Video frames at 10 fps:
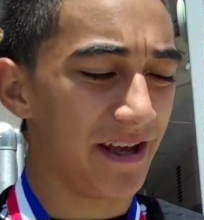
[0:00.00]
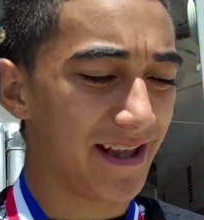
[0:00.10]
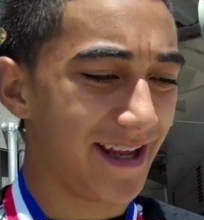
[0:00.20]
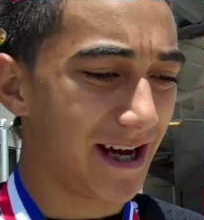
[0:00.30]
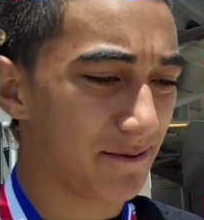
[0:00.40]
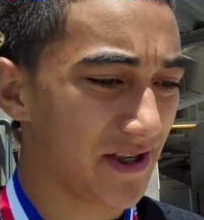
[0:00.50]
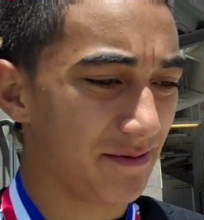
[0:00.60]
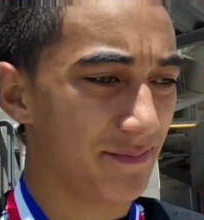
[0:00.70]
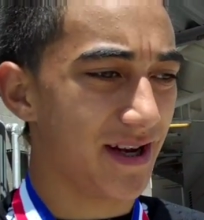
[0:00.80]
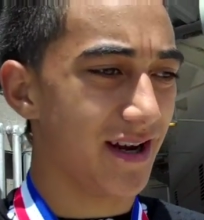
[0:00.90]
We had the option,
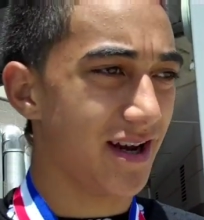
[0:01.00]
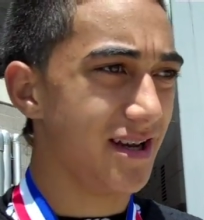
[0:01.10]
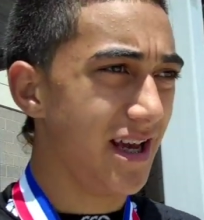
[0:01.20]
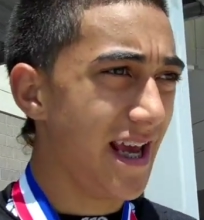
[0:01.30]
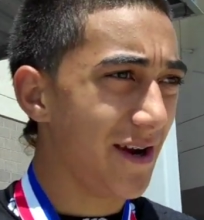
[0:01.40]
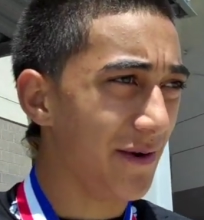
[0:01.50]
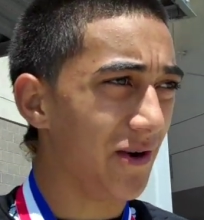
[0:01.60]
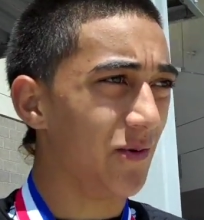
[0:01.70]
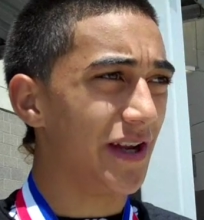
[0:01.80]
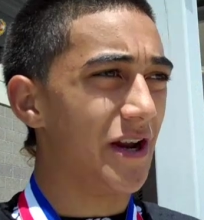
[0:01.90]
but we
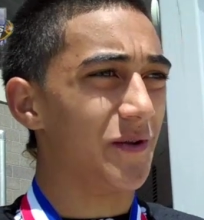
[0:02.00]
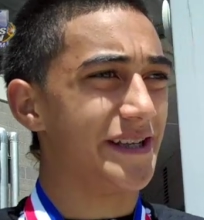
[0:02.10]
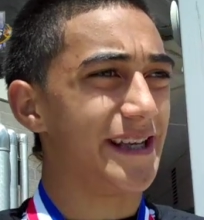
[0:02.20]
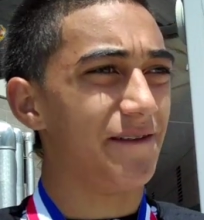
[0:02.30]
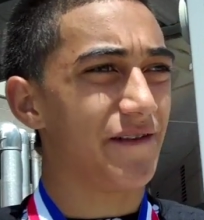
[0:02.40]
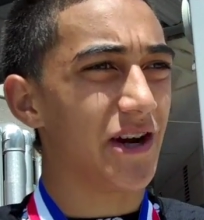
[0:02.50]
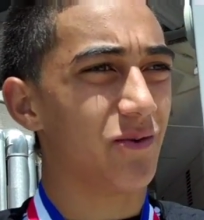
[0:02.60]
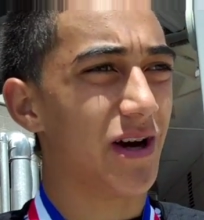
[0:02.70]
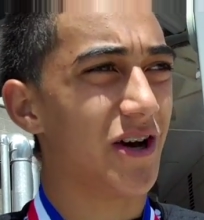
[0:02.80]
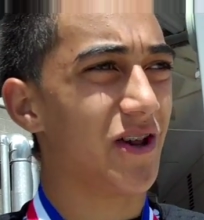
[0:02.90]
didn't really know the team very
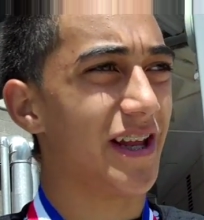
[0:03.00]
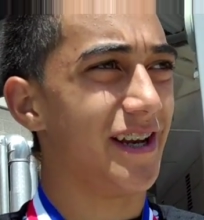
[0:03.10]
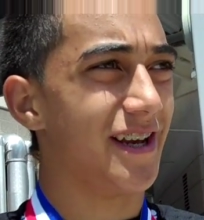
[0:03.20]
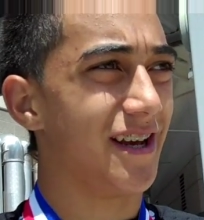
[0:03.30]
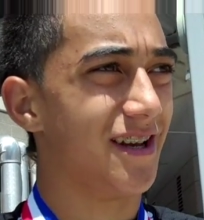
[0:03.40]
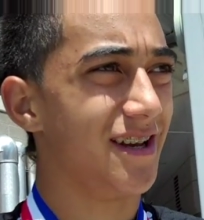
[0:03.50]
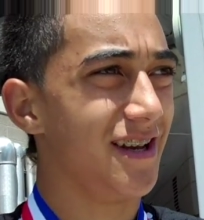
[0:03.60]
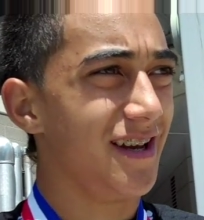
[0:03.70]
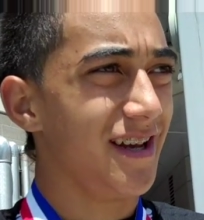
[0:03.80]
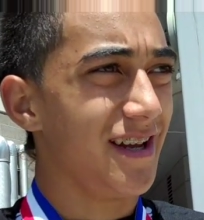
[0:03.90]
well, and the
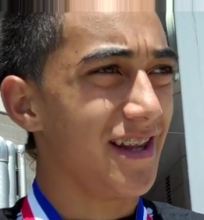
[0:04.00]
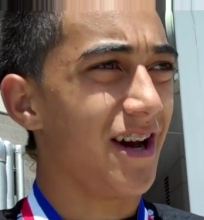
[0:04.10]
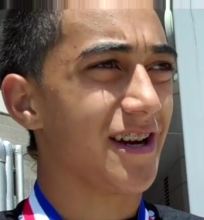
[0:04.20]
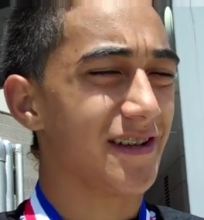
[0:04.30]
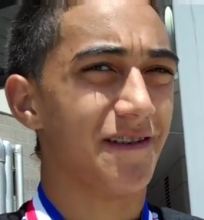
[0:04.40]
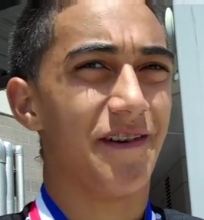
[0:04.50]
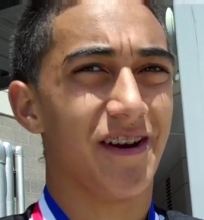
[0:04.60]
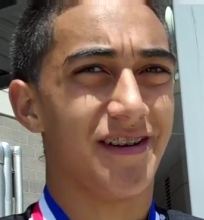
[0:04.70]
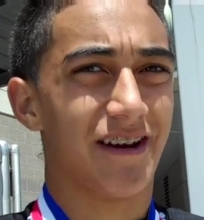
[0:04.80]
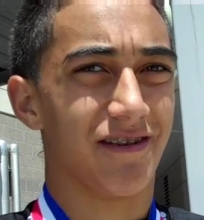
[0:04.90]
Haka is a
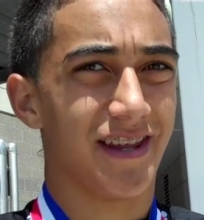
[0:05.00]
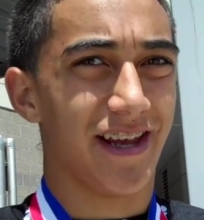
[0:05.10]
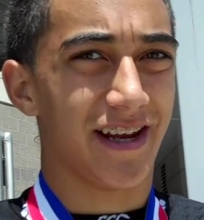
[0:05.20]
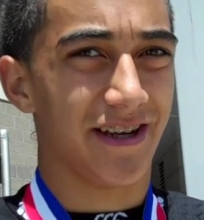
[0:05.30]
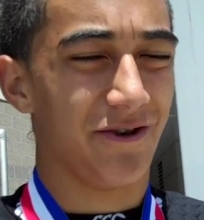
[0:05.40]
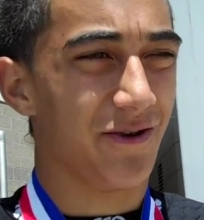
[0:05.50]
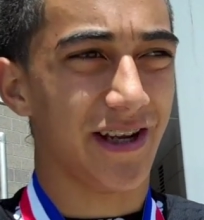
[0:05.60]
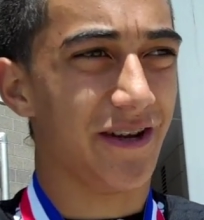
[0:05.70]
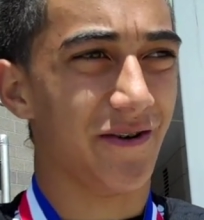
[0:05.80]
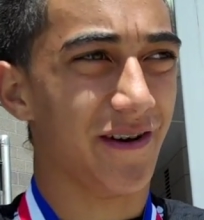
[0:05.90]
very secret thing, and you
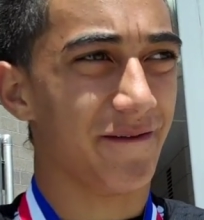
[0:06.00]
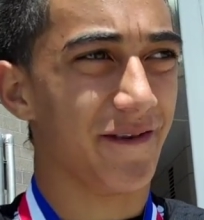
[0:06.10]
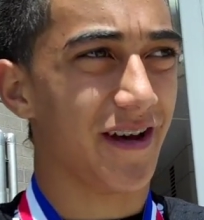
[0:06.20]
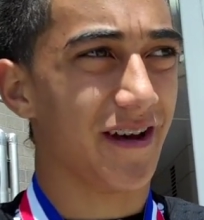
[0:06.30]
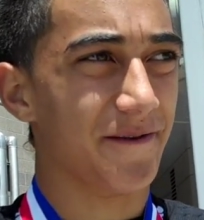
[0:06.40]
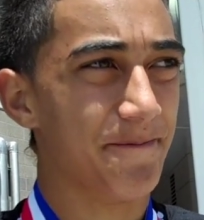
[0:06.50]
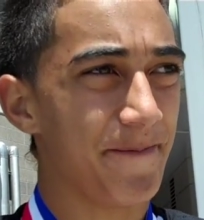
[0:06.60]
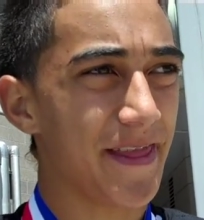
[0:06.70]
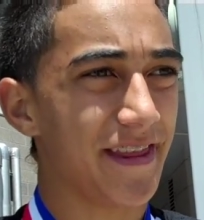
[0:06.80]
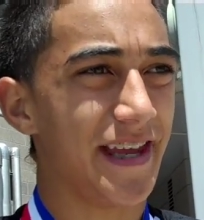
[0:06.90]
only do it if
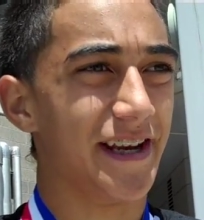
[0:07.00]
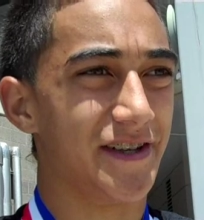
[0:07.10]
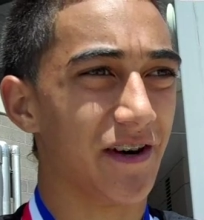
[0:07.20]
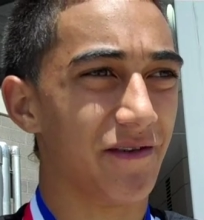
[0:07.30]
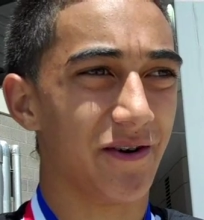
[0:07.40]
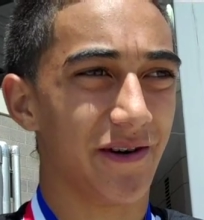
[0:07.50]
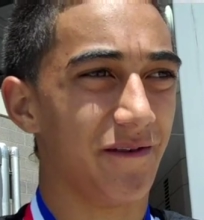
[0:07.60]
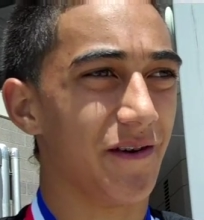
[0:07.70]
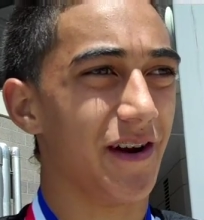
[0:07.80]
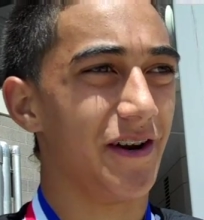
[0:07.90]
they deserve it or
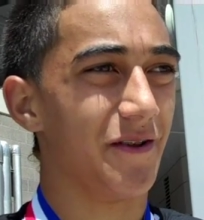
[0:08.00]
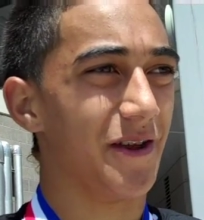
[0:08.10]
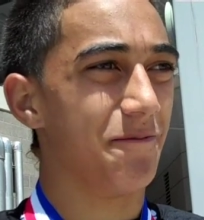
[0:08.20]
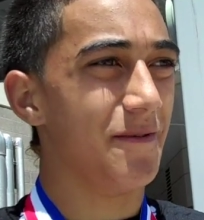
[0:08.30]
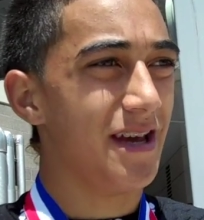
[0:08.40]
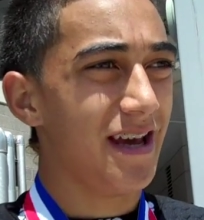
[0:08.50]
you very know them.